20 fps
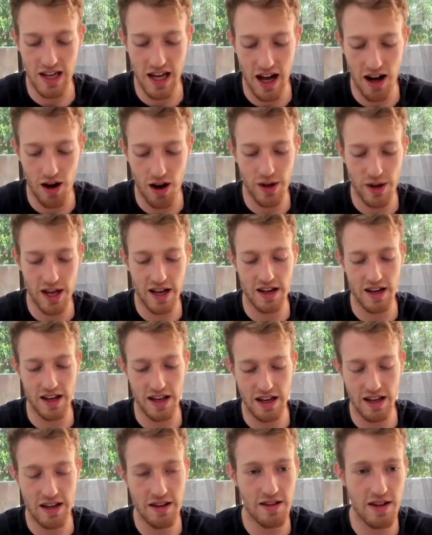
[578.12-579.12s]
how we can
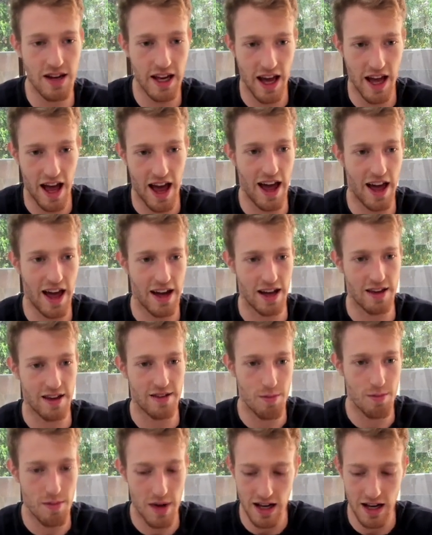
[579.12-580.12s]
easily add
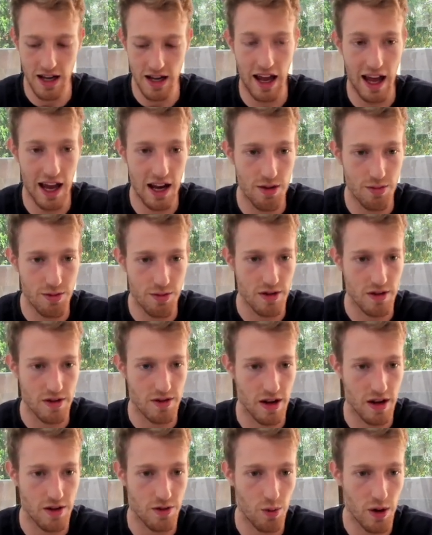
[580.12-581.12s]
as many
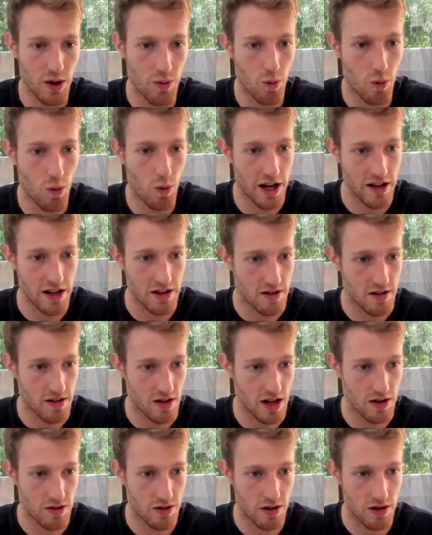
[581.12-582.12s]
elements as we want
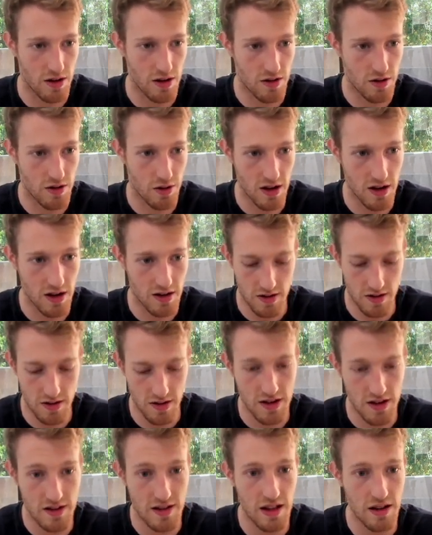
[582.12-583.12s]
into this. So this
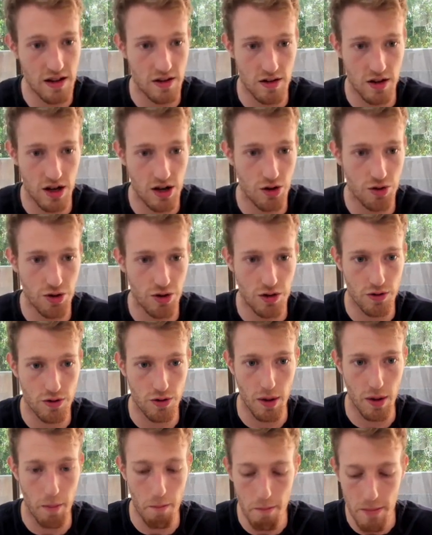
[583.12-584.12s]
list can grow
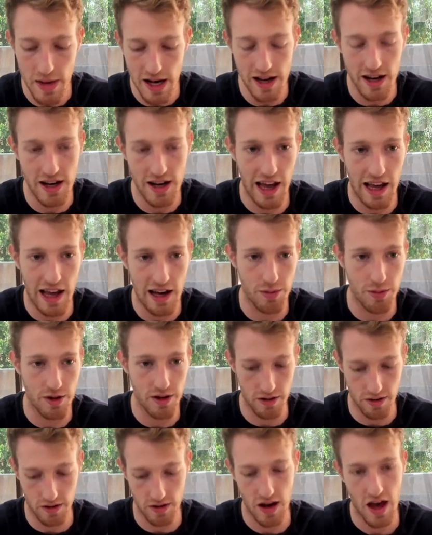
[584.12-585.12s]
to 1,000,000
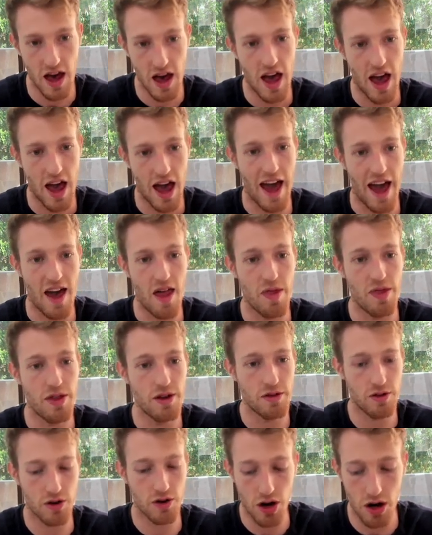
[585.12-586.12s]
elements, and
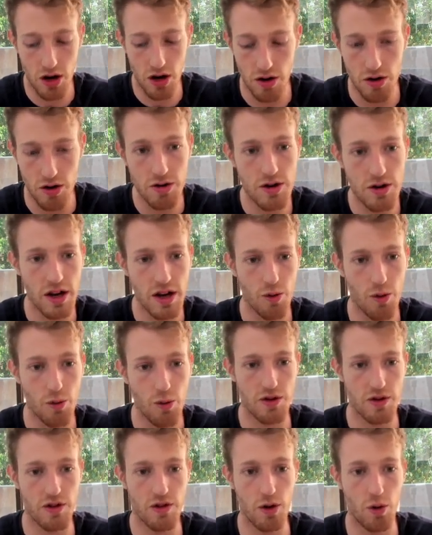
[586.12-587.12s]
this code
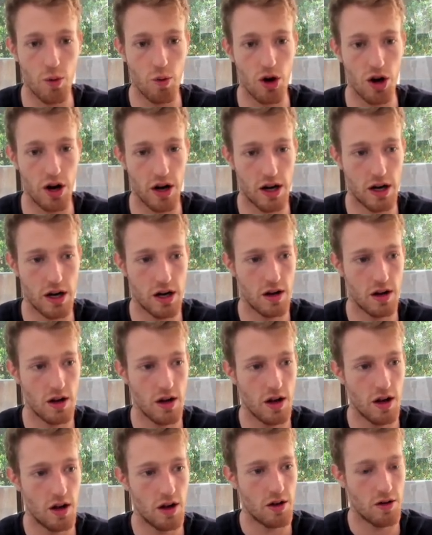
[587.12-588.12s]
will still work.
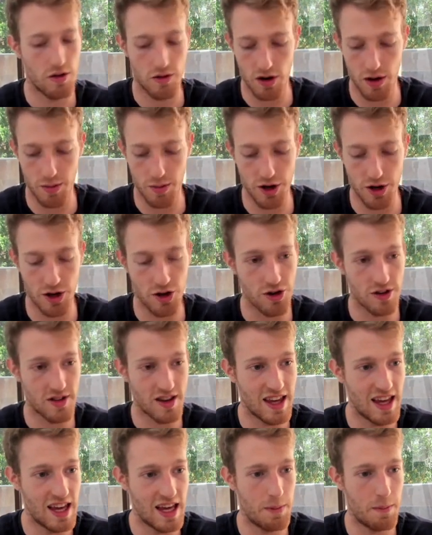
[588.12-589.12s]
So I'm going to
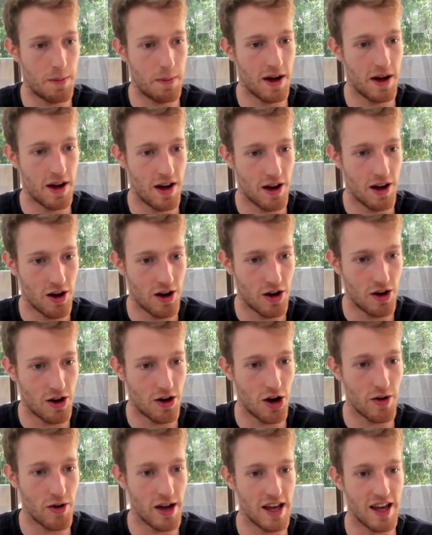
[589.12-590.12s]
just keep
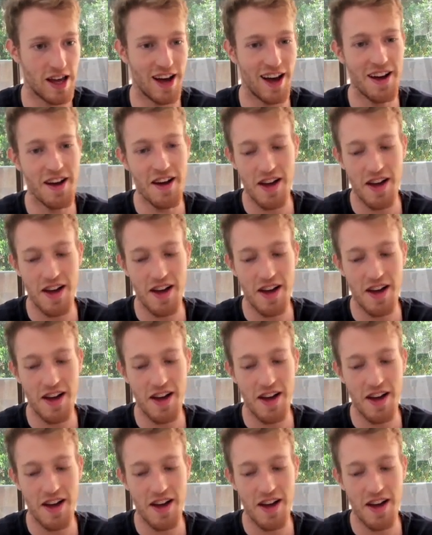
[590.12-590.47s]
going here.